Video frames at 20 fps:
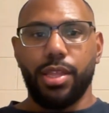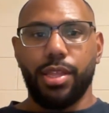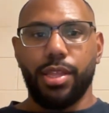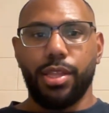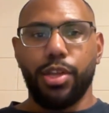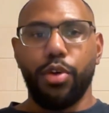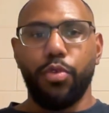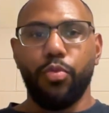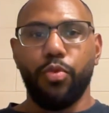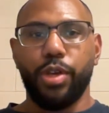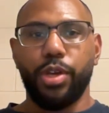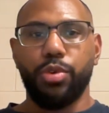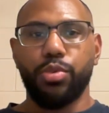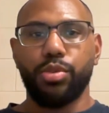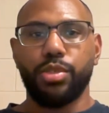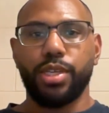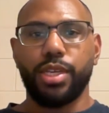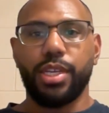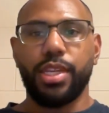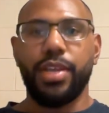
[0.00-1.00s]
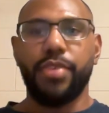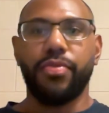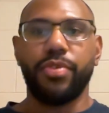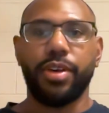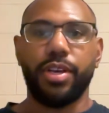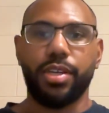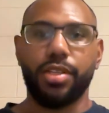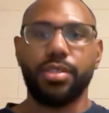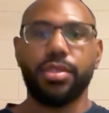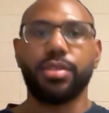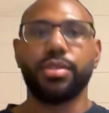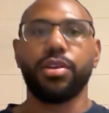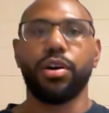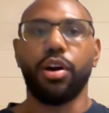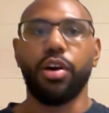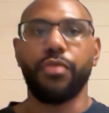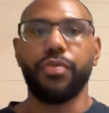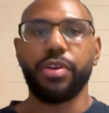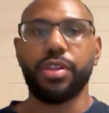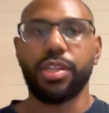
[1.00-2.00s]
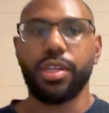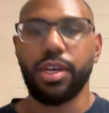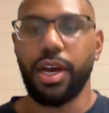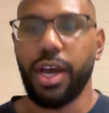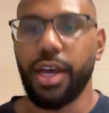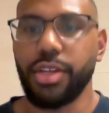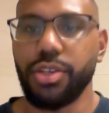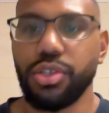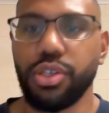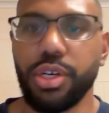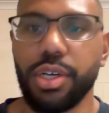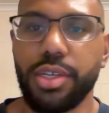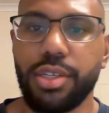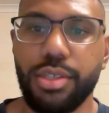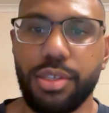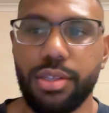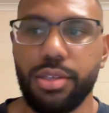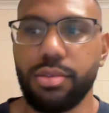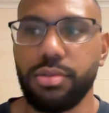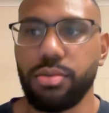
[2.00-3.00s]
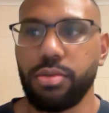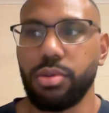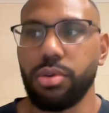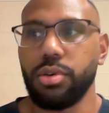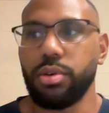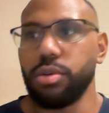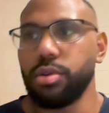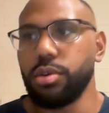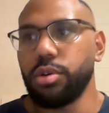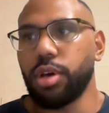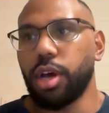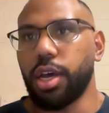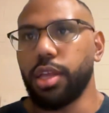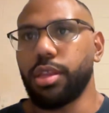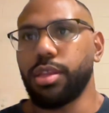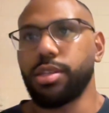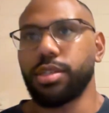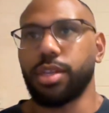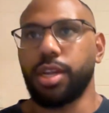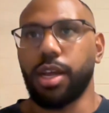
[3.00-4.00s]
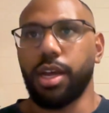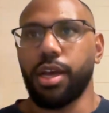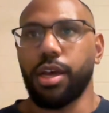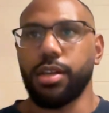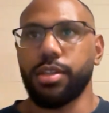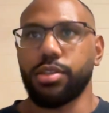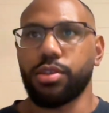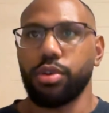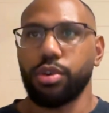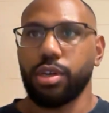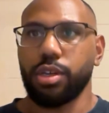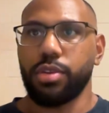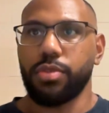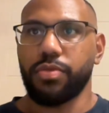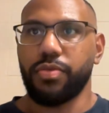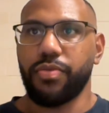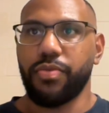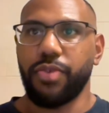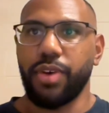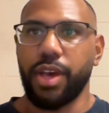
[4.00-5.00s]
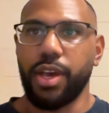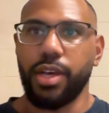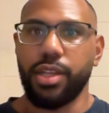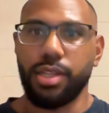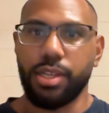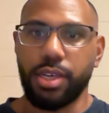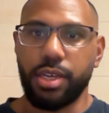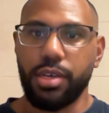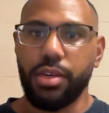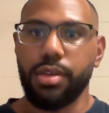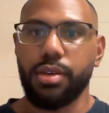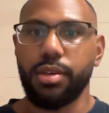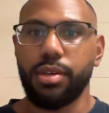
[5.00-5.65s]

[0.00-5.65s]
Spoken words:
No real significance of it. I think today I took it fairly